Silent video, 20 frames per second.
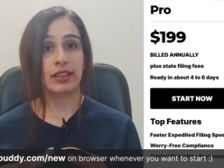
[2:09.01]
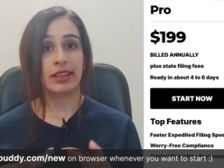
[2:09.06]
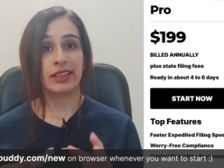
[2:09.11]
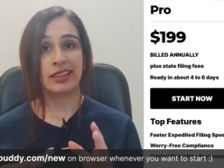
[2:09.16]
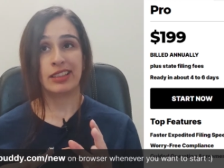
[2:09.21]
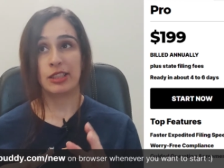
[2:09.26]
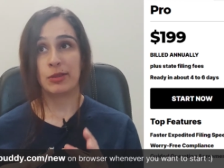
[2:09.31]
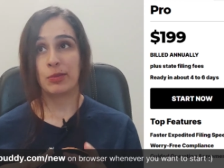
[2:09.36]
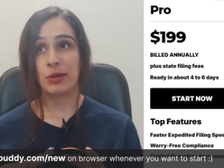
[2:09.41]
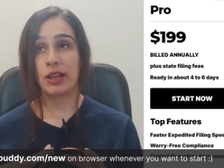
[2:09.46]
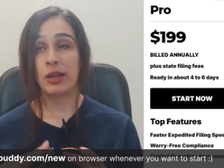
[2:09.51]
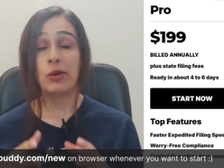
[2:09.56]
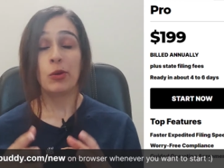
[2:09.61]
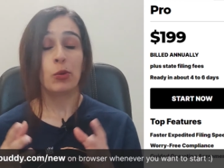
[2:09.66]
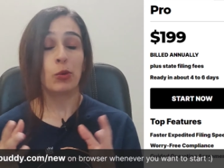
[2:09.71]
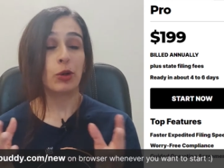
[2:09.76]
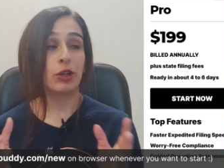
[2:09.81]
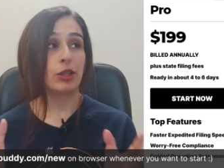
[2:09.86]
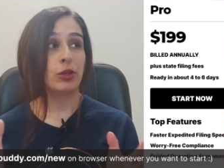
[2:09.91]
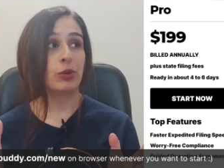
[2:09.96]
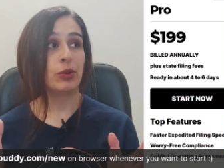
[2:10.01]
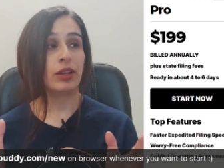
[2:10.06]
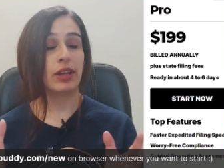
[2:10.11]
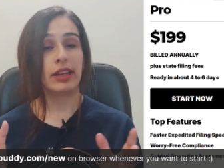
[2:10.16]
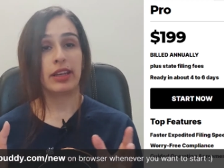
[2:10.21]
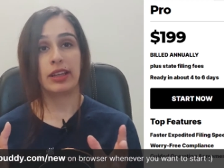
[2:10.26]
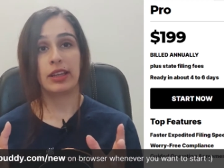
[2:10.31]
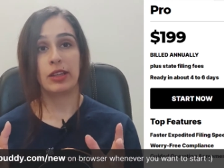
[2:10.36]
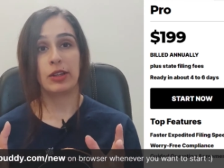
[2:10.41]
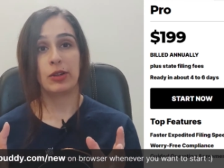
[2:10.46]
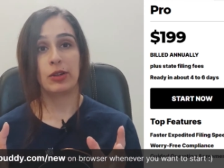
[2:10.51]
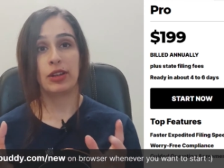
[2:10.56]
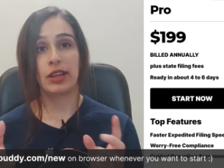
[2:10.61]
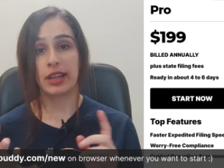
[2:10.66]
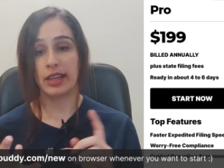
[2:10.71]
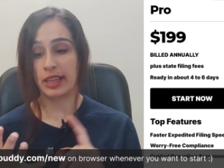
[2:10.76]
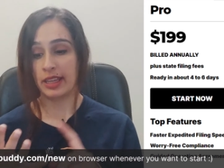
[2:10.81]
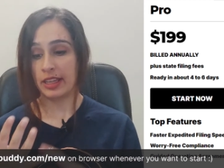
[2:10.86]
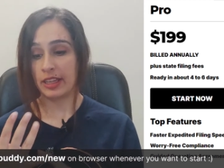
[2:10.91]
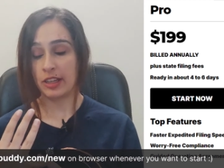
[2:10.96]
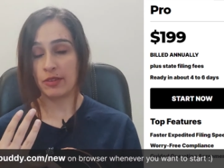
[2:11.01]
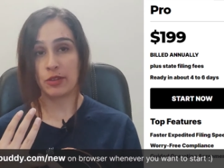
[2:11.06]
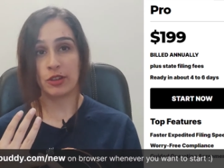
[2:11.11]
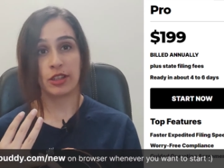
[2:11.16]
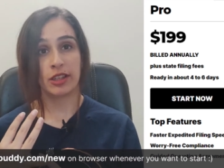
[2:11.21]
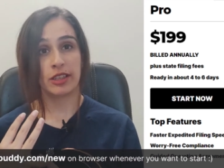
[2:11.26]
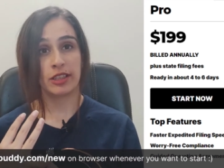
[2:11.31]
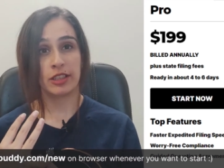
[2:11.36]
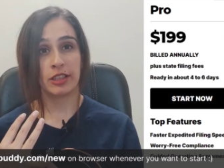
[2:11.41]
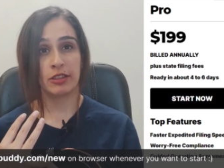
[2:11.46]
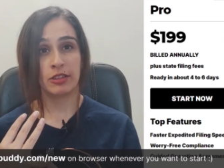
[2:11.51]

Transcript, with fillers: In this plan, what are you getting? You're getting an advertising